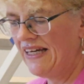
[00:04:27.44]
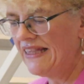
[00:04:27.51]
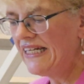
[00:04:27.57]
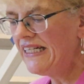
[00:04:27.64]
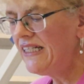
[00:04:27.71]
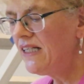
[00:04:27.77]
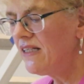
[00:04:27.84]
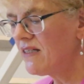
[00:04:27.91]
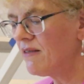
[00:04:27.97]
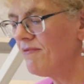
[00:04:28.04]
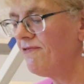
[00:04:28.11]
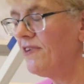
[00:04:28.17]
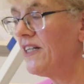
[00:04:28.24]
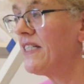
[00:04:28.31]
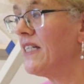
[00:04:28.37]
They needed some
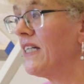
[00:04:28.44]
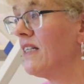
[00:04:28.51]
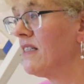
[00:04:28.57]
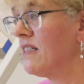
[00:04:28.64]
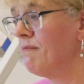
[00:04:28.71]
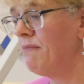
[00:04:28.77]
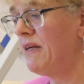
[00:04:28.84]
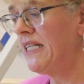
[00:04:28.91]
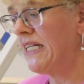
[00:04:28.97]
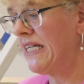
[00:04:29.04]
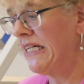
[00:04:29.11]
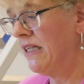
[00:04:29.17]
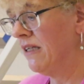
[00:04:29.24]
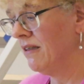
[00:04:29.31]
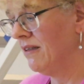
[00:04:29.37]
fixing and some
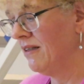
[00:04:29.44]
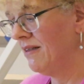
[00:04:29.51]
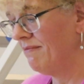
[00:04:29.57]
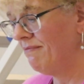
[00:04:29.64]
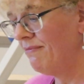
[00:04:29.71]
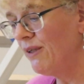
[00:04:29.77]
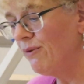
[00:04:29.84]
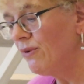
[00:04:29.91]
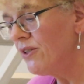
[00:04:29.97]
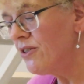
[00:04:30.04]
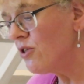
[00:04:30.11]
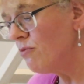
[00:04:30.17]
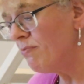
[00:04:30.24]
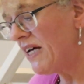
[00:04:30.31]
mending, but weren't so